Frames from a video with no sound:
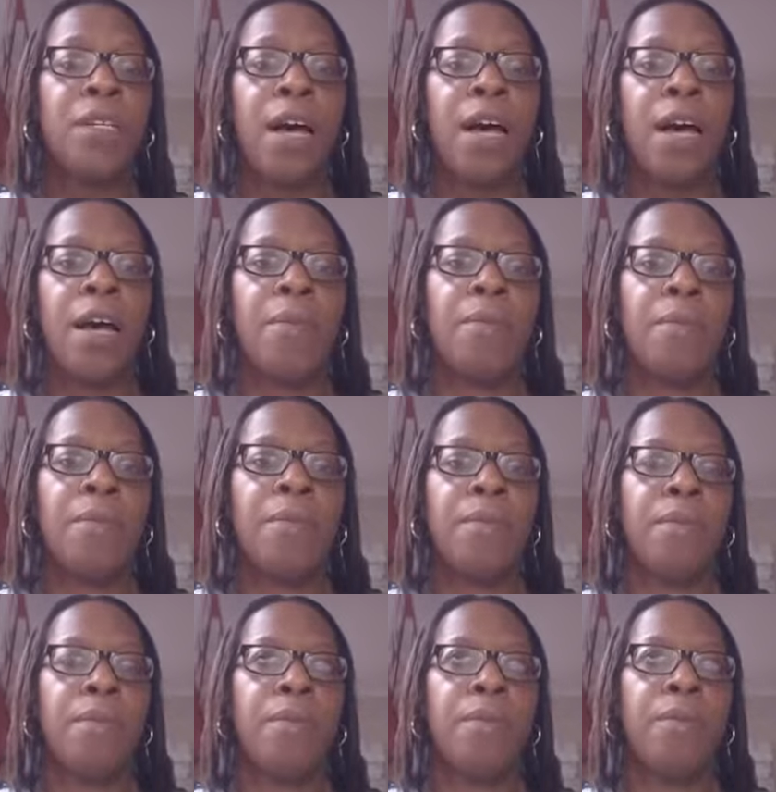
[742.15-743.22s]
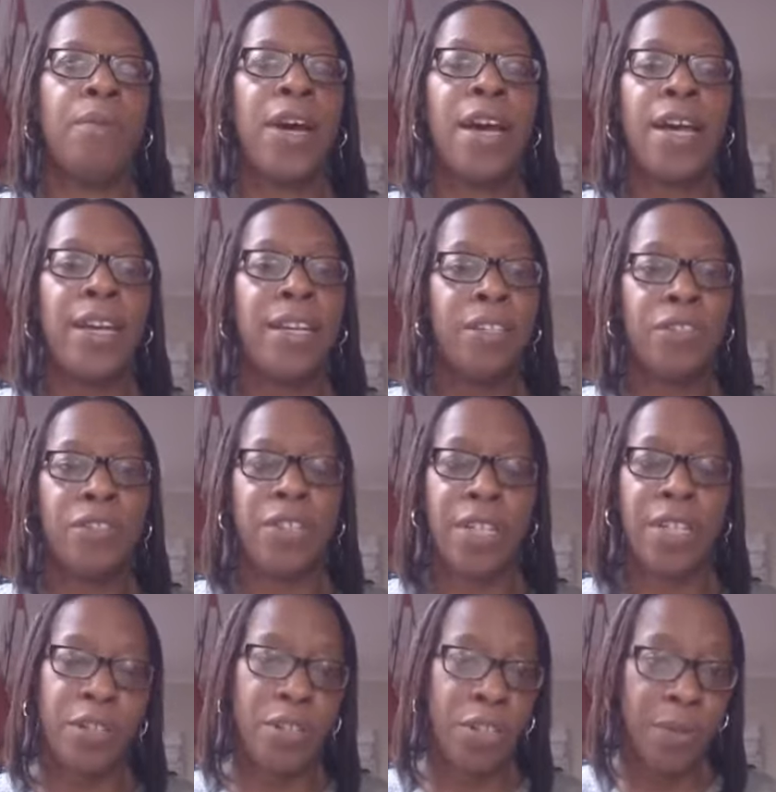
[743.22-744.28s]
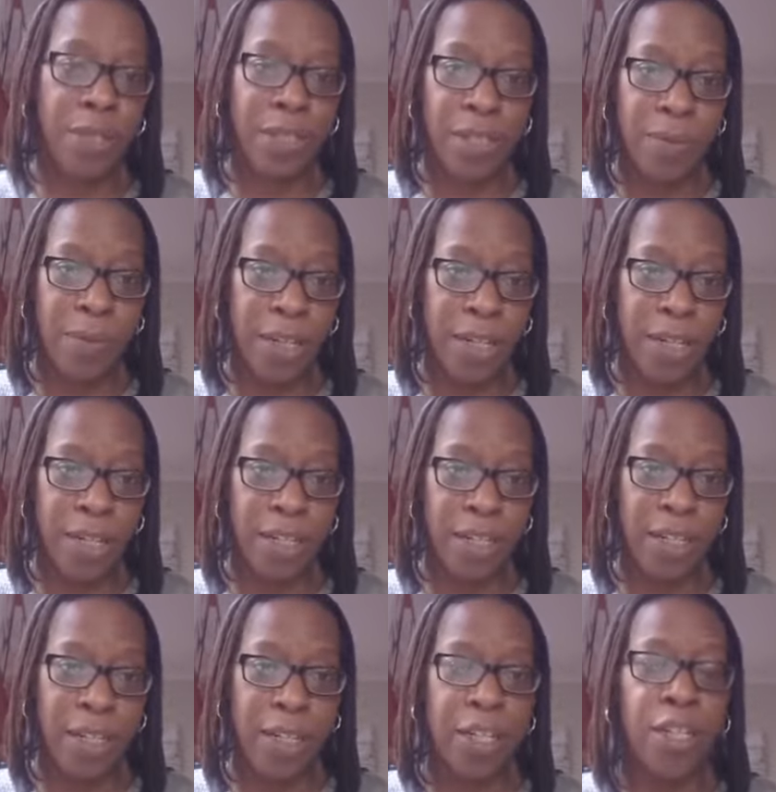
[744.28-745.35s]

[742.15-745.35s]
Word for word: um, what industry sector she wanted to be in.